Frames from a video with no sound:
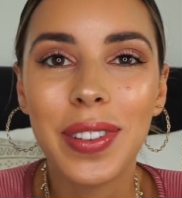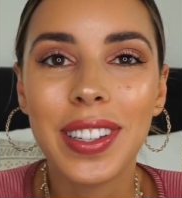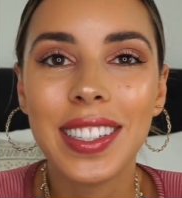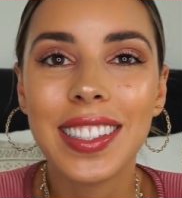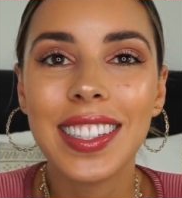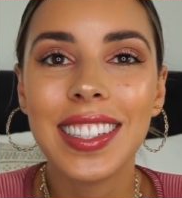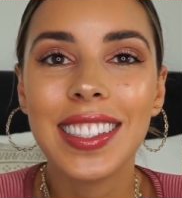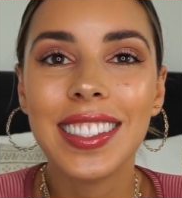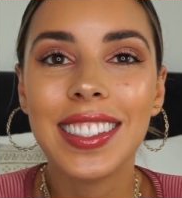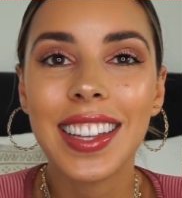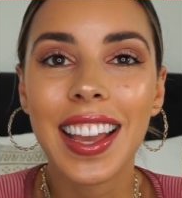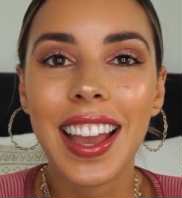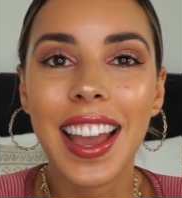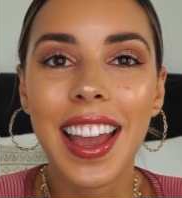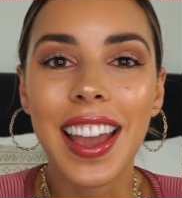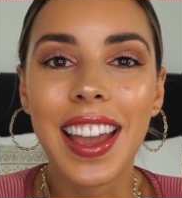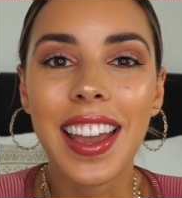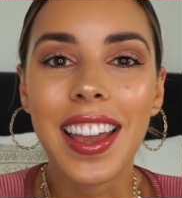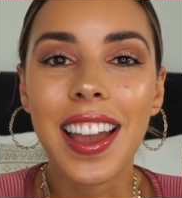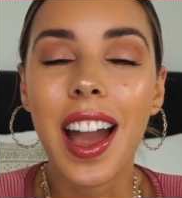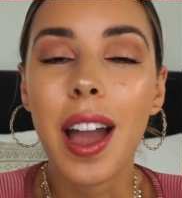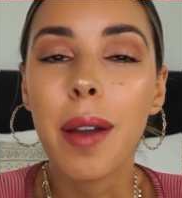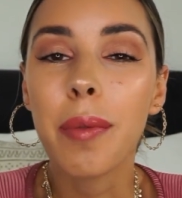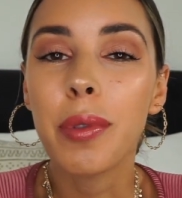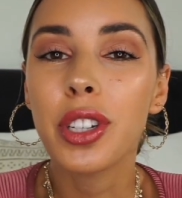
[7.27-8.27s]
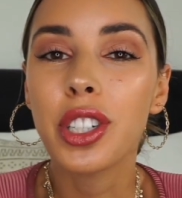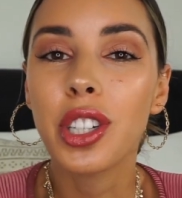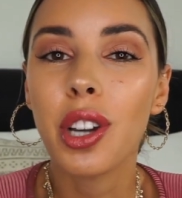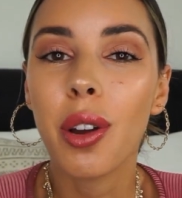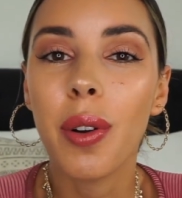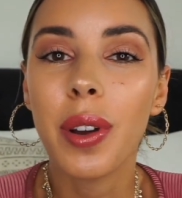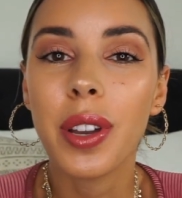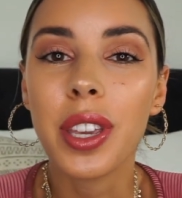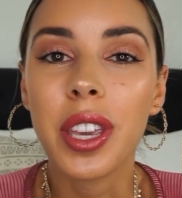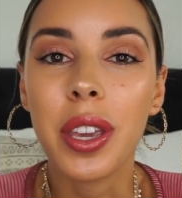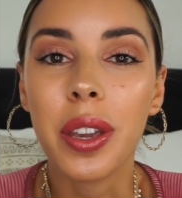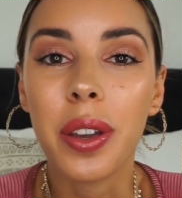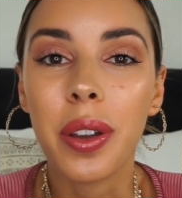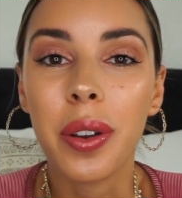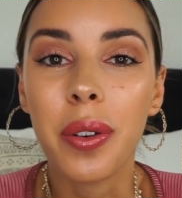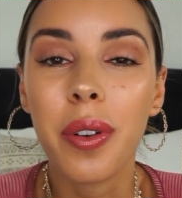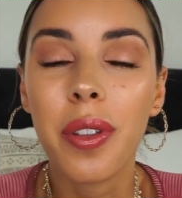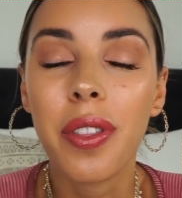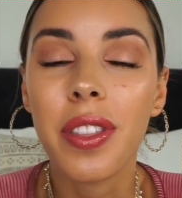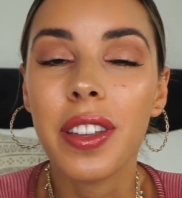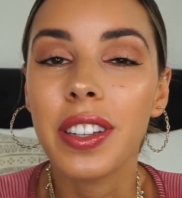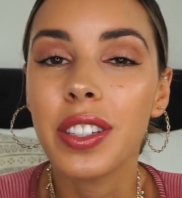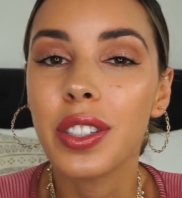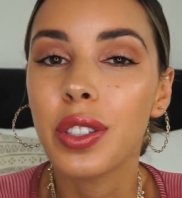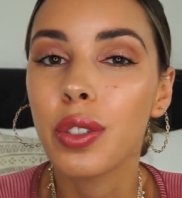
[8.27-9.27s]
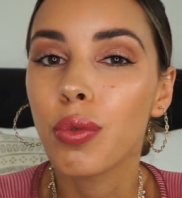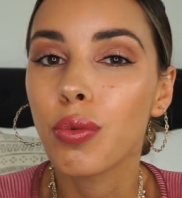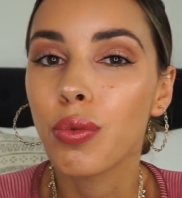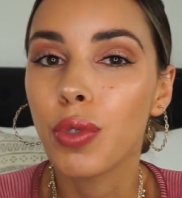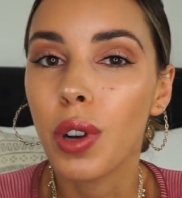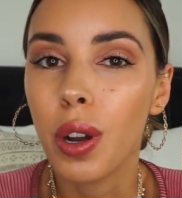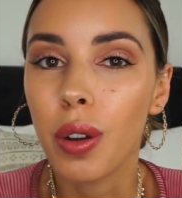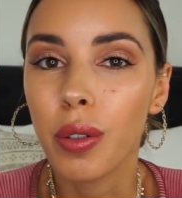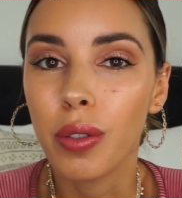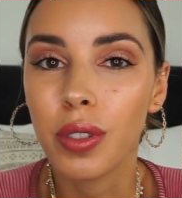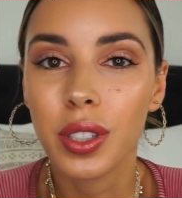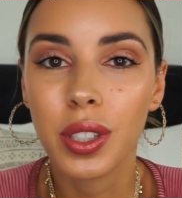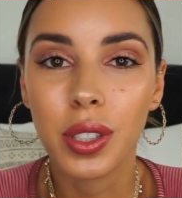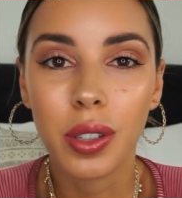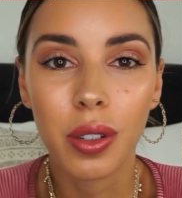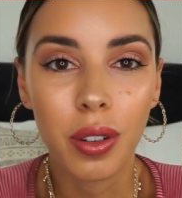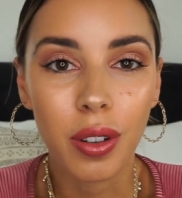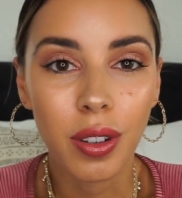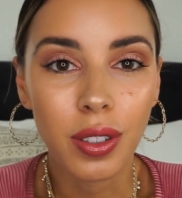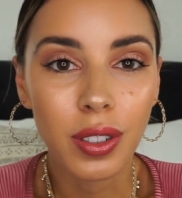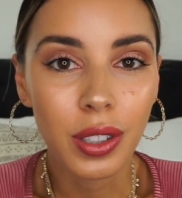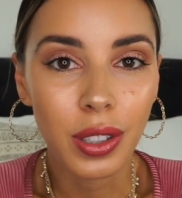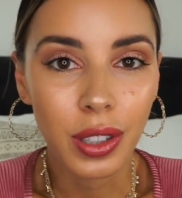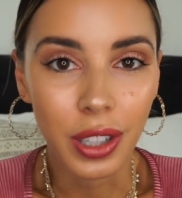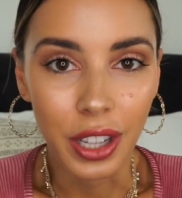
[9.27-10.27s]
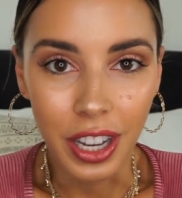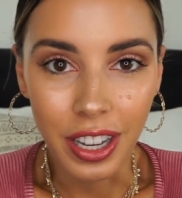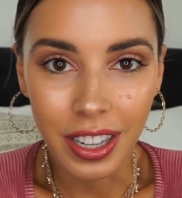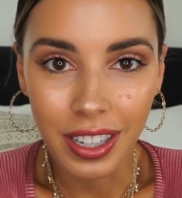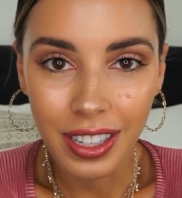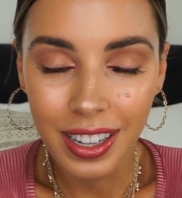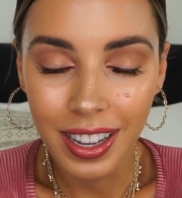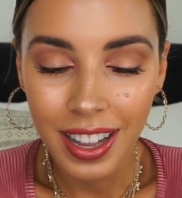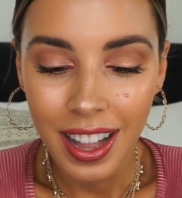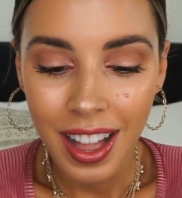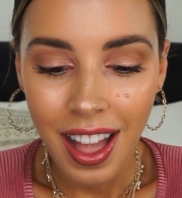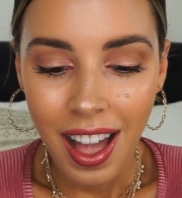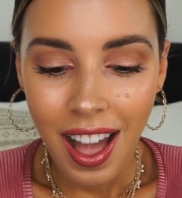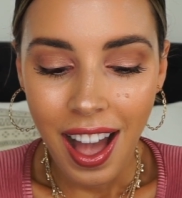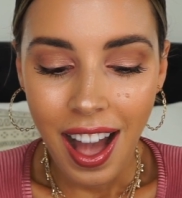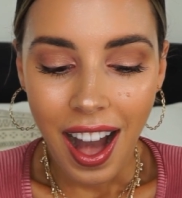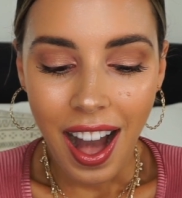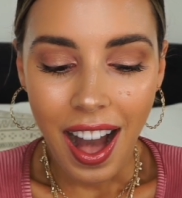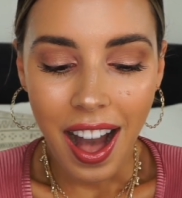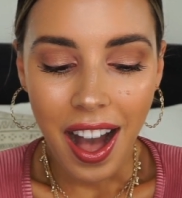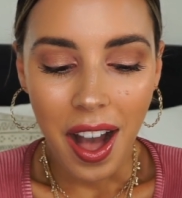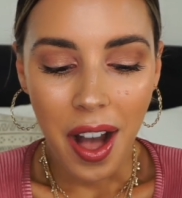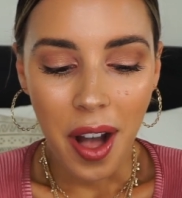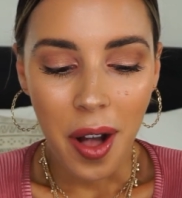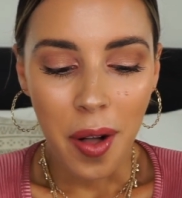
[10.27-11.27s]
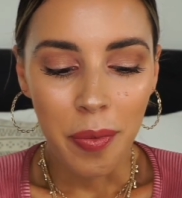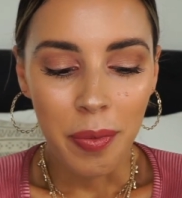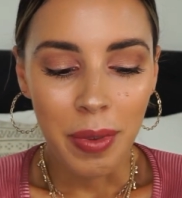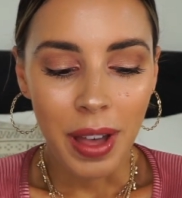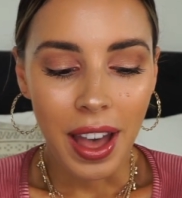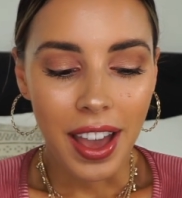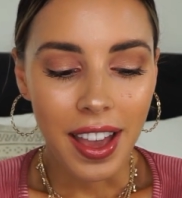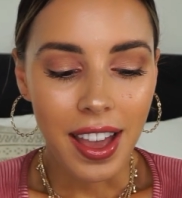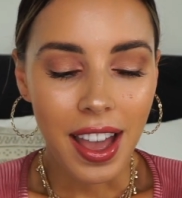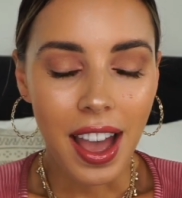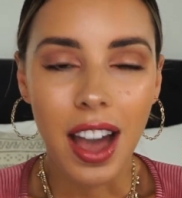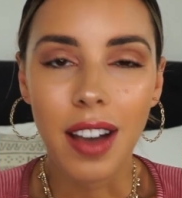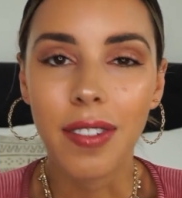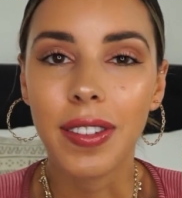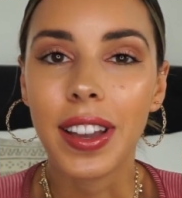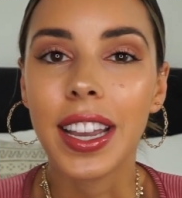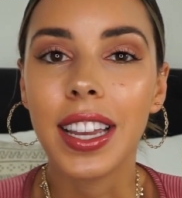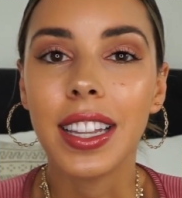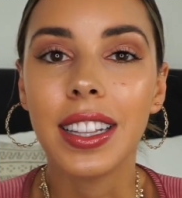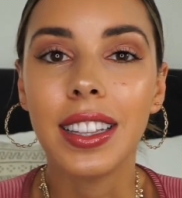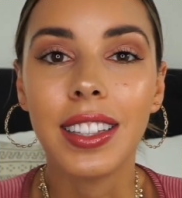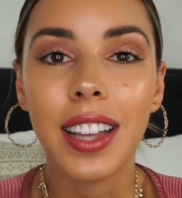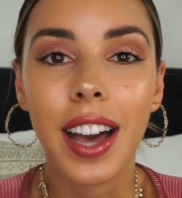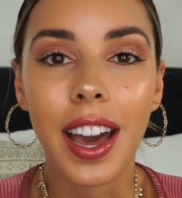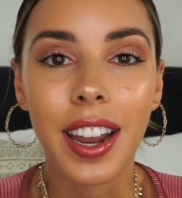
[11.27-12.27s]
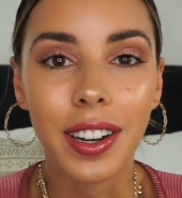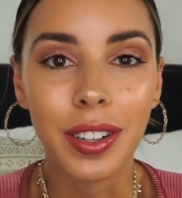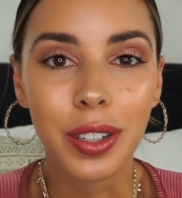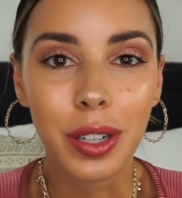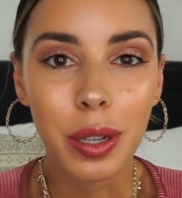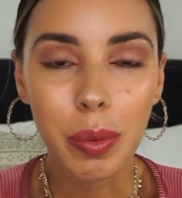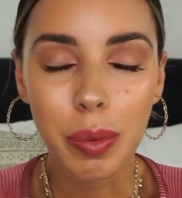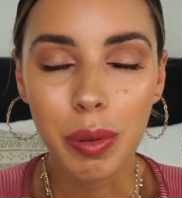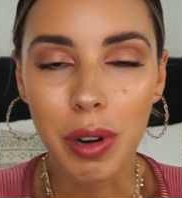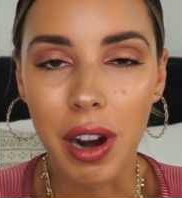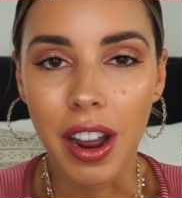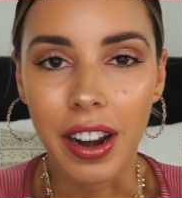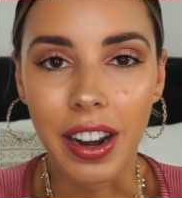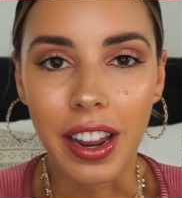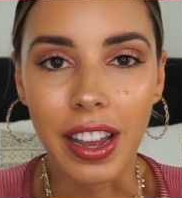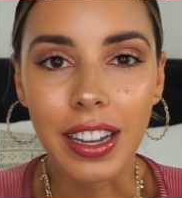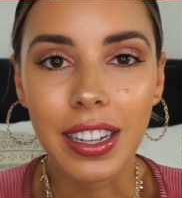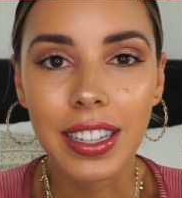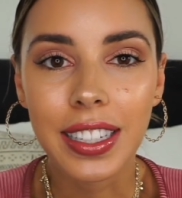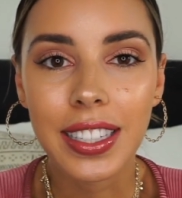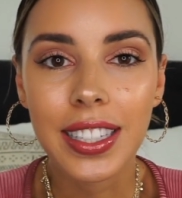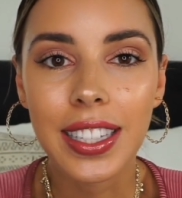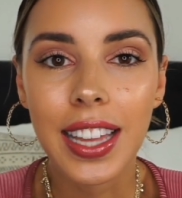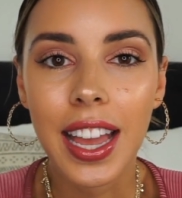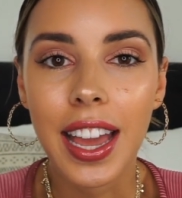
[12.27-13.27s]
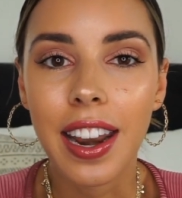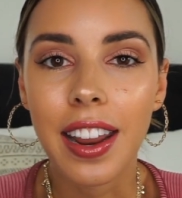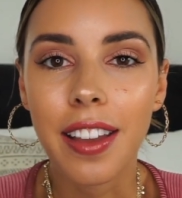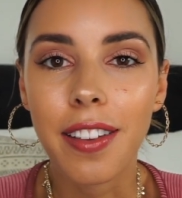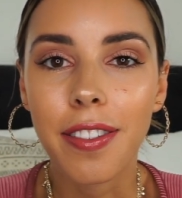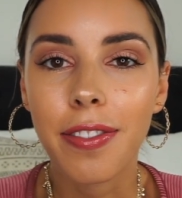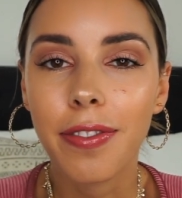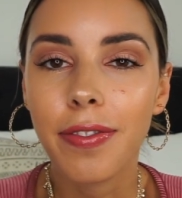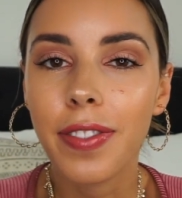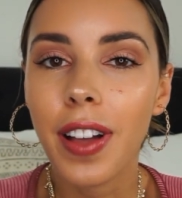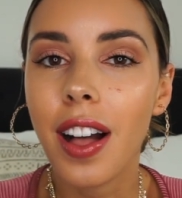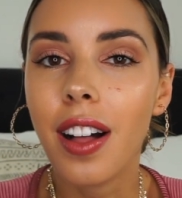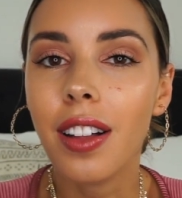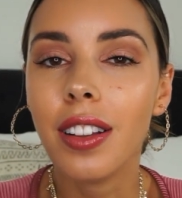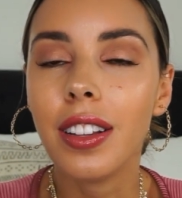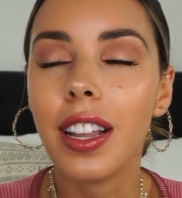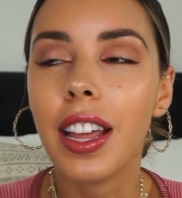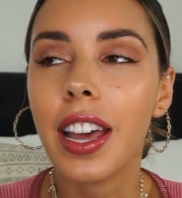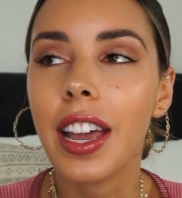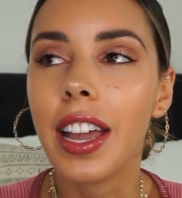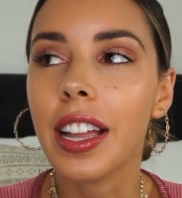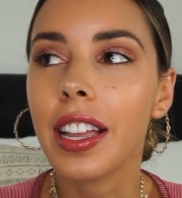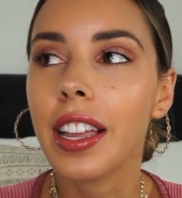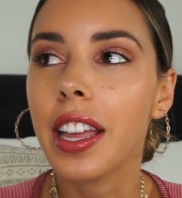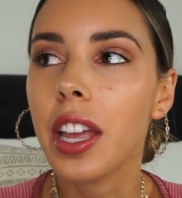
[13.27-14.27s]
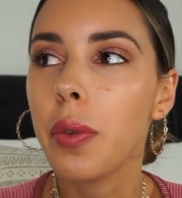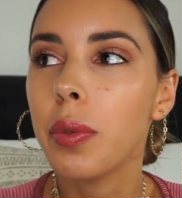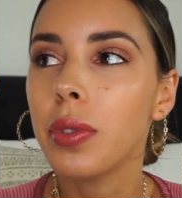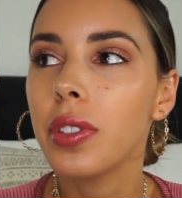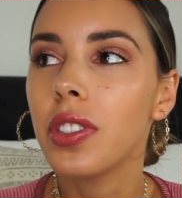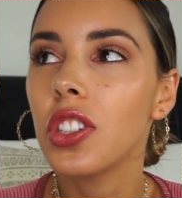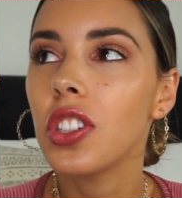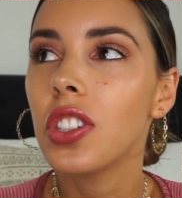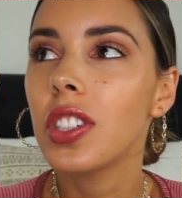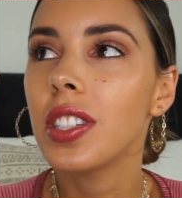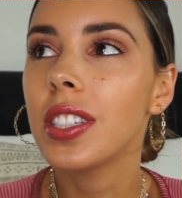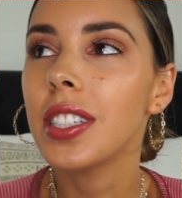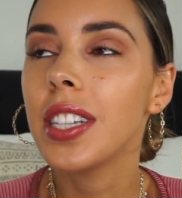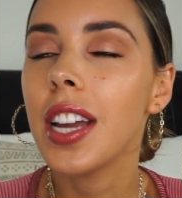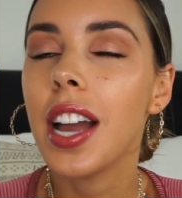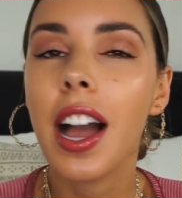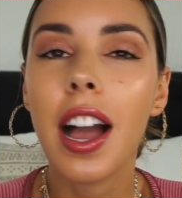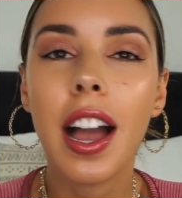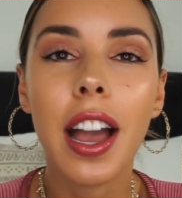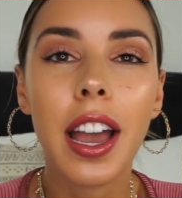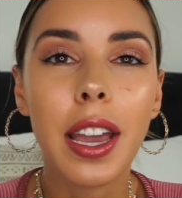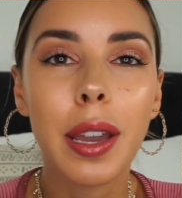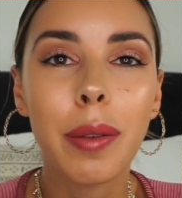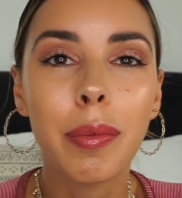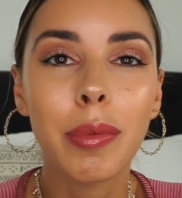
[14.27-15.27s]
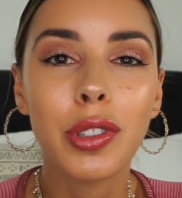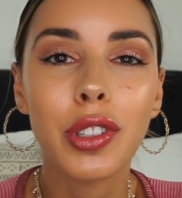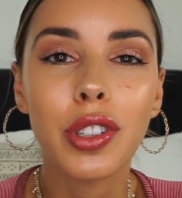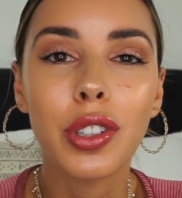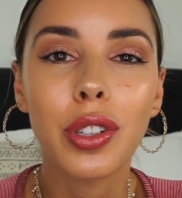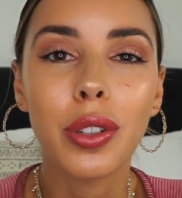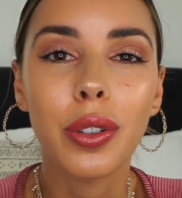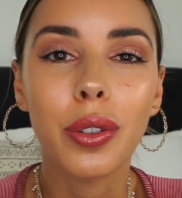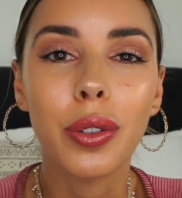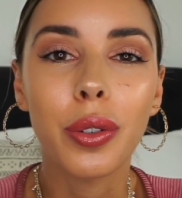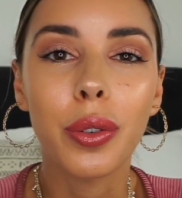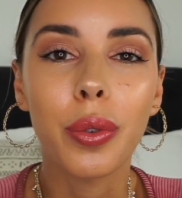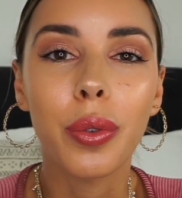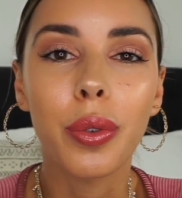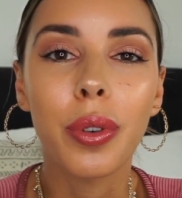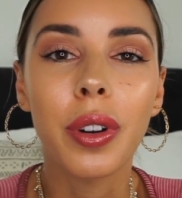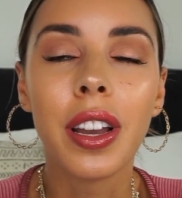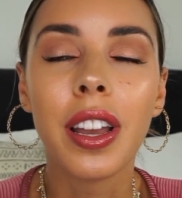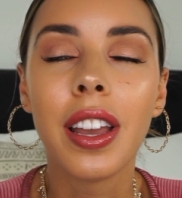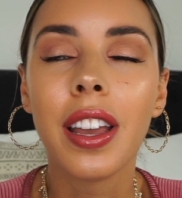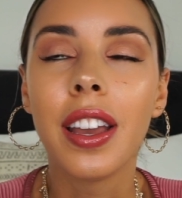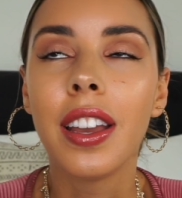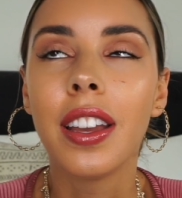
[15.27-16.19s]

Today I'm showing you this rose gold look. I have a lot of new products and I felt like it was just time to